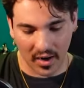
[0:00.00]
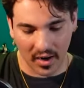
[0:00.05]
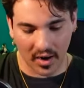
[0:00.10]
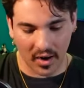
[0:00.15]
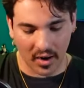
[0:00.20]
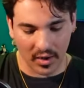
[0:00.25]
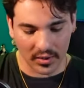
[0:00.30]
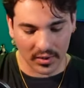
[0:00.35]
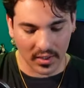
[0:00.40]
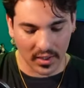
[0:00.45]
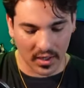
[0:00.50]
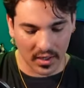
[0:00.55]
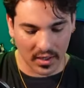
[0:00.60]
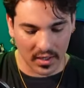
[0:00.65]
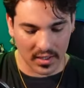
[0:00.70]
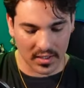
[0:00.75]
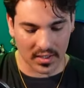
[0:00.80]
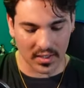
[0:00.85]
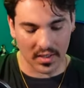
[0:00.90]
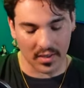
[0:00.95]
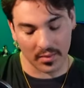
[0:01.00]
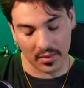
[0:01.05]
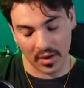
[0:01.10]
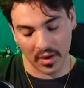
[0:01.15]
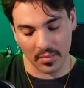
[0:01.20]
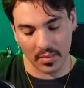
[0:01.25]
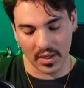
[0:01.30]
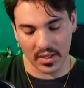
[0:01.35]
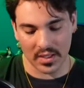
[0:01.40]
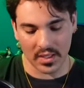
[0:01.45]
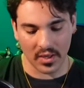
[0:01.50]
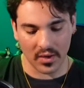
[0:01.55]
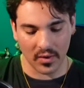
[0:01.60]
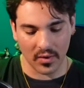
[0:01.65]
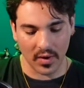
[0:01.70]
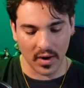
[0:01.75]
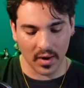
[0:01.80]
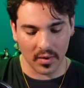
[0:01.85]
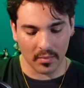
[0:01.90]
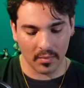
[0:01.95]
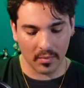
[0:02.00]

our alt art, it could be a secret rare,